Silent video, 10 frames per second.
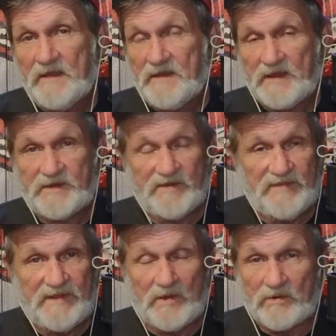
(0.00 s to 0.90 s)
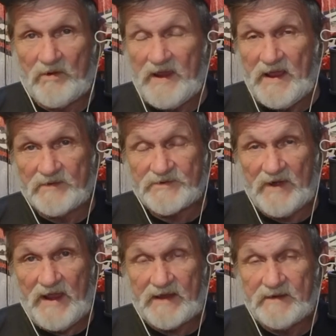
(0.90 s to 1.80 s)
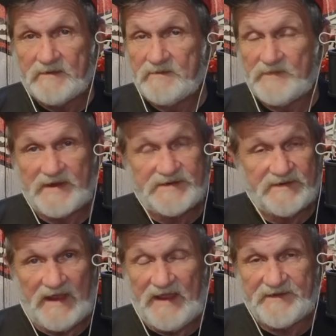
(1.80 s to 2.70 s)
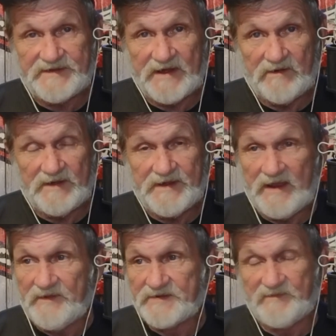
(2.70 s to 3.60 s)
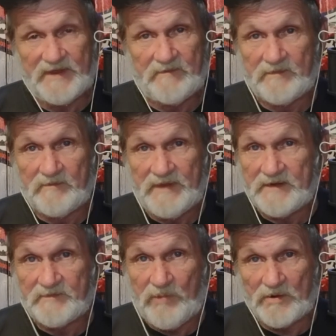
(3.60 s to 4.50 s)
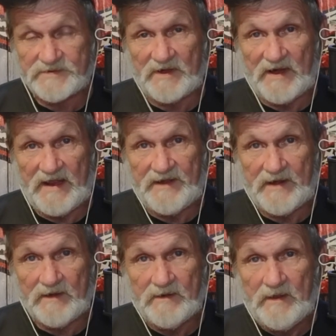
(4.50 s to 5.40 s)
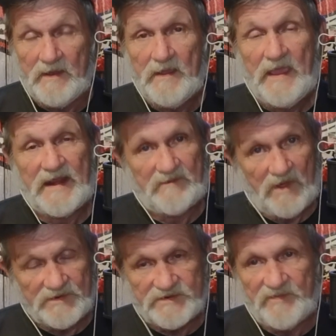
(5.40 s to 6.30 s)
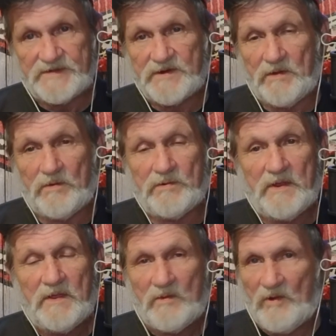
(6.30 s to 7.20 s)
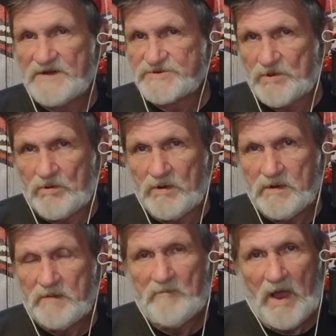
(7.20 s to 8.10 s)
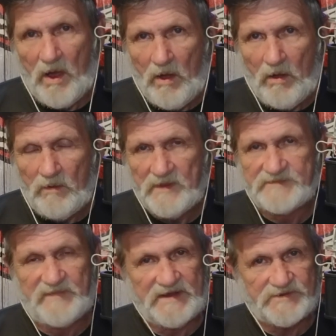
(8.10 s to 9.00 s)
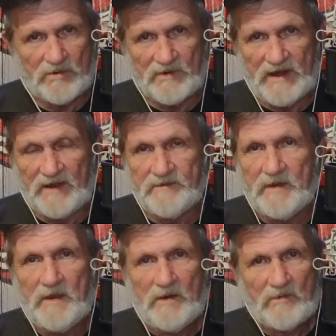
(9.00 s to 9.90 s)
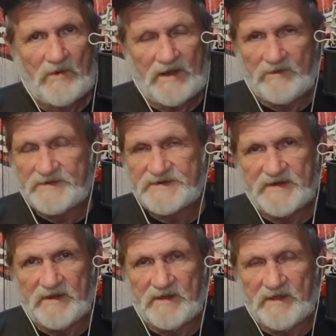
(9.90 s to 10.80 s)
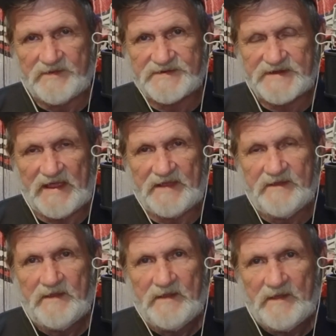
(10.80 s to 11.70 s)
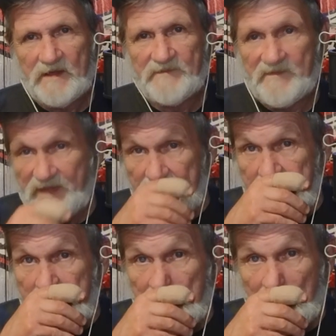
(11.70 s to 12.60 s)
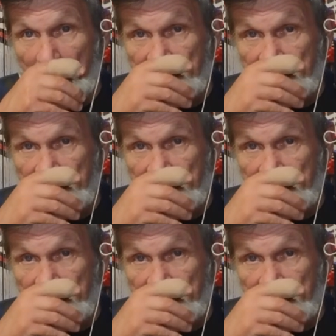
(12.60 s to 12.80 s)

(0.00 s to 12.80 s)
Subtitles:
It could be the old Greyhound track. When they had to tear it down, there's a big parcel of land there. And I've also been told West Shore Mall is being tore down right on the other side of the bay, on the